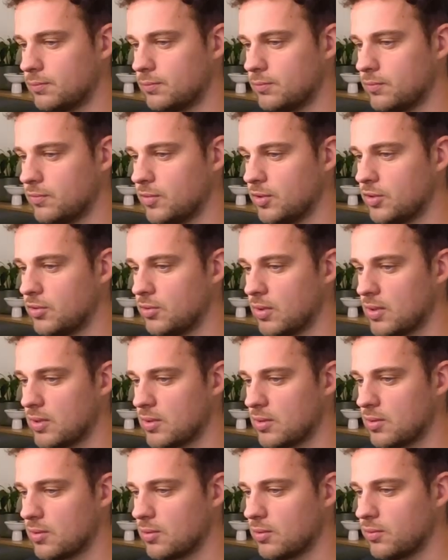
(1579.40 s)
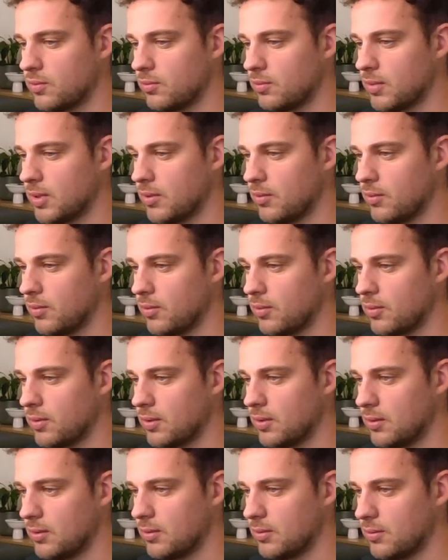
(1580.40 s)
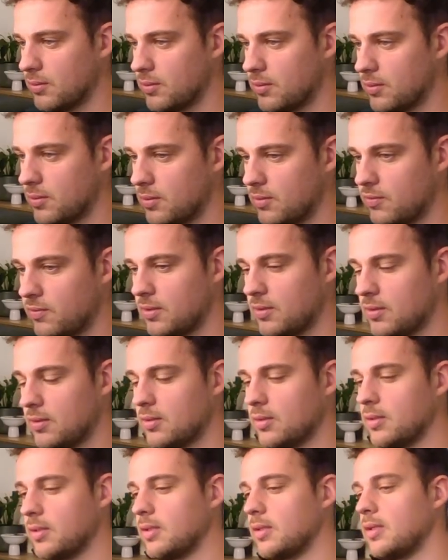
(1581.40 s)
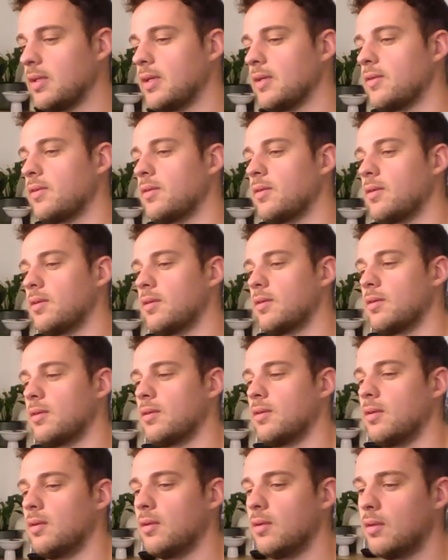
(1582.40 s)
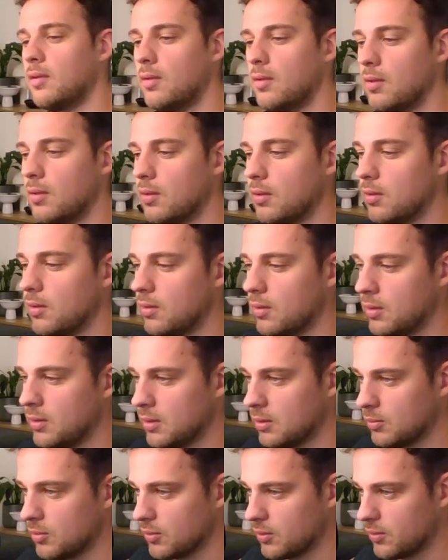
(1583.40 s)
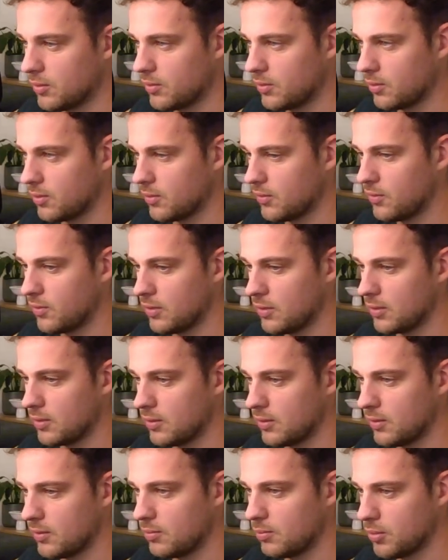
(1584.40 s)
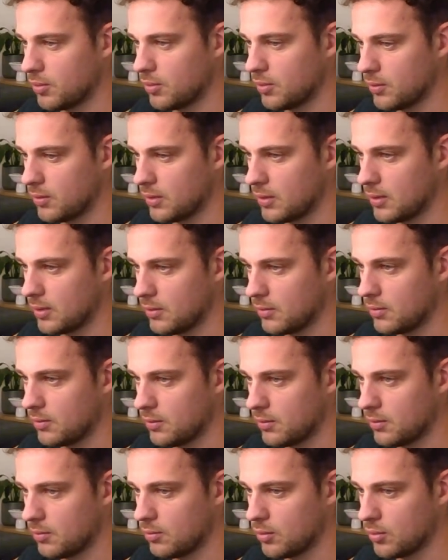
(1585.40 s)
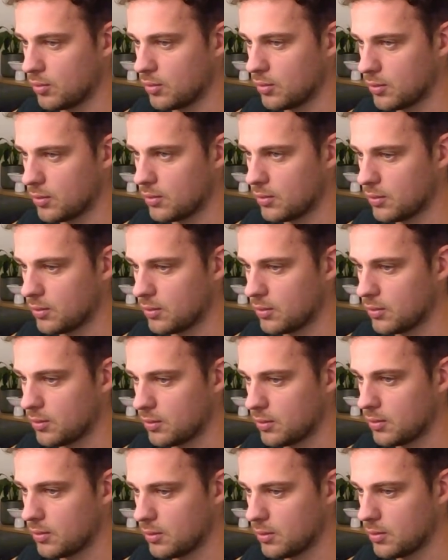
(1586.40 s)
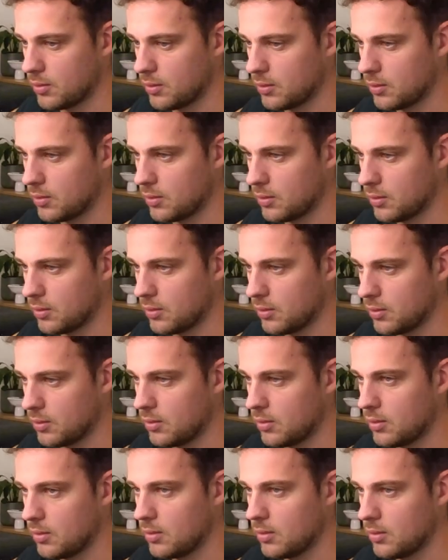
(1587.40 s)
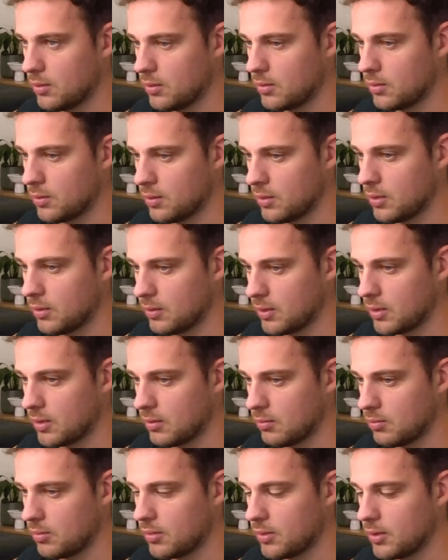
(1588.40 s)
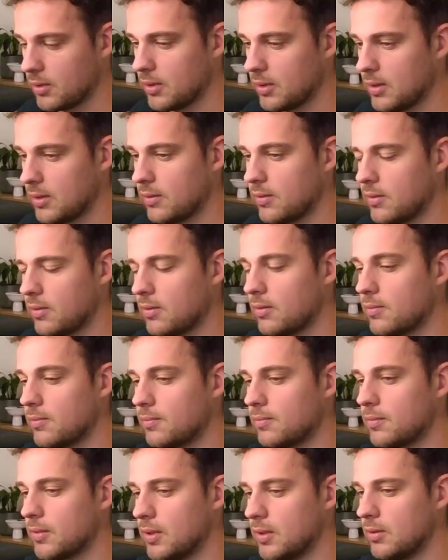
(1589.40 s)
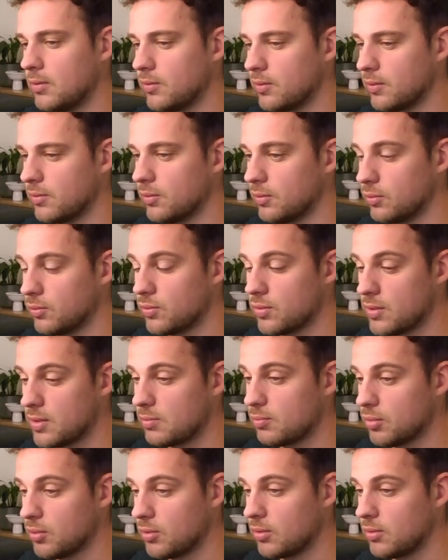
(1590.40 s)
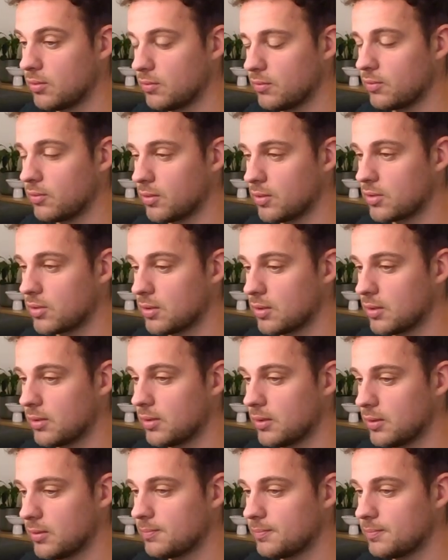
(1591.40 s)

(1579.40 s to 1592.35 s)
If he tries to go for my rook, then I'll just defend it like that. And I'm gonna start sending this pawn down the boards. So now I can play that. And he's gonna lose this pawn, unfortunately.